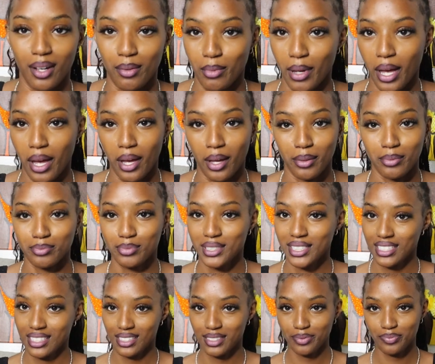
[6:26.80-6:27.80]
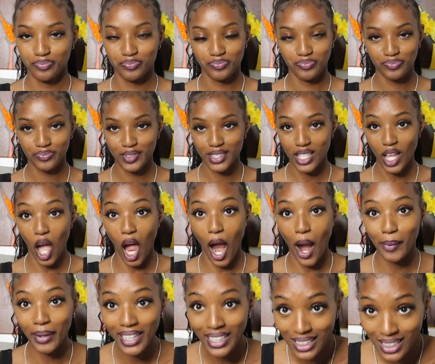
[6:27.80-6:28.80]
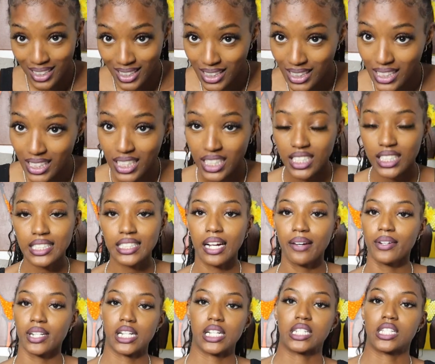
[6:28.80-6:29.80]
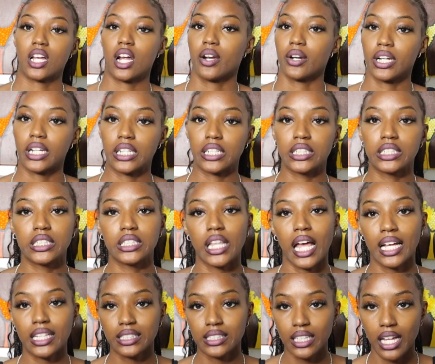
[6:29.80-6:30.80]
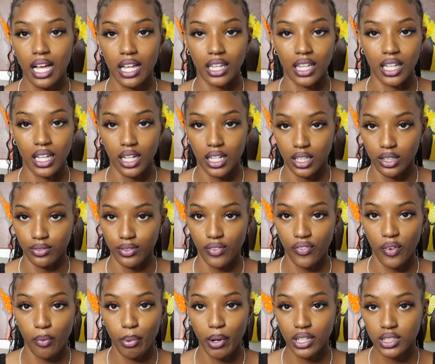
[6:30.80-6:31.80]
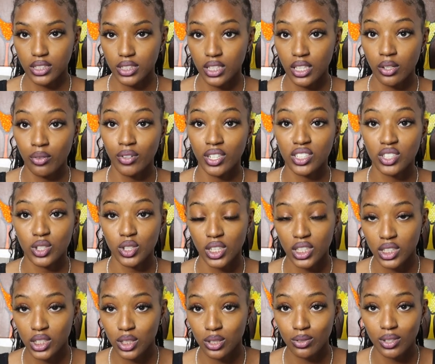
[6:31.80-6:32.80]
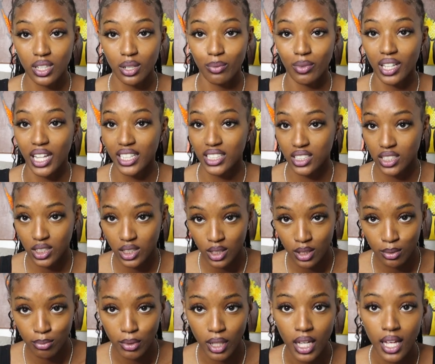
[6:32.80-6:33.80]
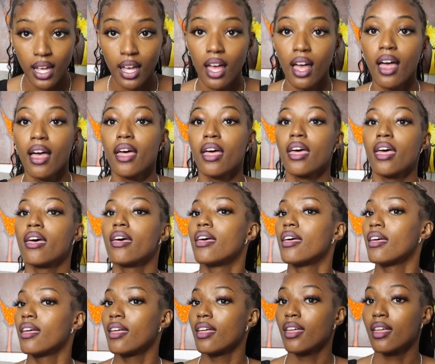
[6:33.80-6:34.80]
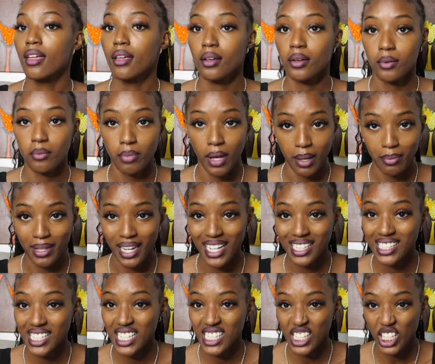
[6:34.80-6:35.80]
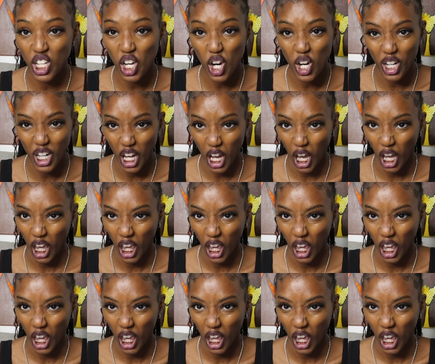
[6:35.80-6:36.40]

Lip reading: Babes. Sorry, not sorry. That's not love. If a person restricts you in a relationship, baby, that's insecurity.